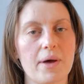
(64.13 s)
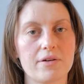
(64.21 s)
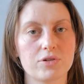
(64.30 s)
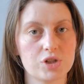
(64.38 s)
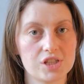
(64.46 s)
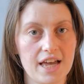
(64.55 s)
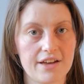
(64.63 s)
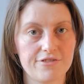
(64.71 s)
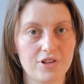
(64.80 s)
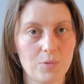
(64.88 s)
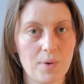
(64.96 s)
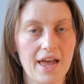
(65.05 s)
about
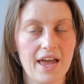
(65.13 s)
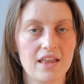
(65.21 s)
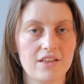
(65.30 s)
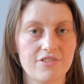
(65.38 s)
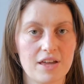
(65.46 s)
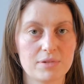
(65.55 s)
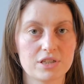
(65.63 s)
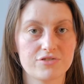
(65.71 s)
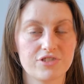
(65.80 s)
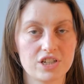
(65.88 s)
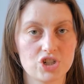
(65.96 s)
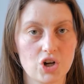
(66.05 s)
Gustave Flaubert, the famous
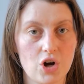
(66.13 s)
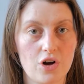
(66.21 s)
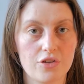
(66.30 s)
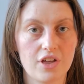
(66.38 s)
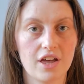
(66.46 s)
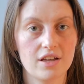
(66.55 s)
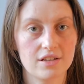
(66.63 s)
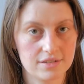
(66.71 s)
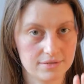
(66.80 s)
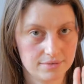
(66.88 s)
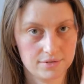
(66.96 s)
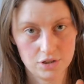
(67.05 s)
French author,
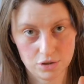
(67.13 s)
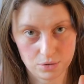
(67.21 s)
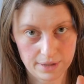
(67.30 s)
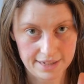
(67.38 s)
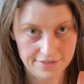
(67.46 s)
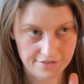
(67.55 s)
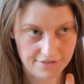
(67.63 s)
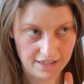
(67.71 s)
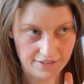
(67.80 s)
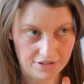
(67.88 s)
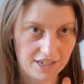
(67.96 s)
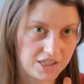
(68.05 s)
who I've
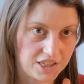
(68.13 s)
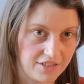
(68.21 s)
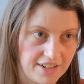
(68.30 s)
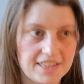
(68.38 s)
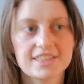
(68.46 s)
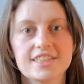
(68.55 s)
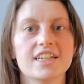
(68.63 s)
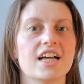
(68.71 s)
never actually read,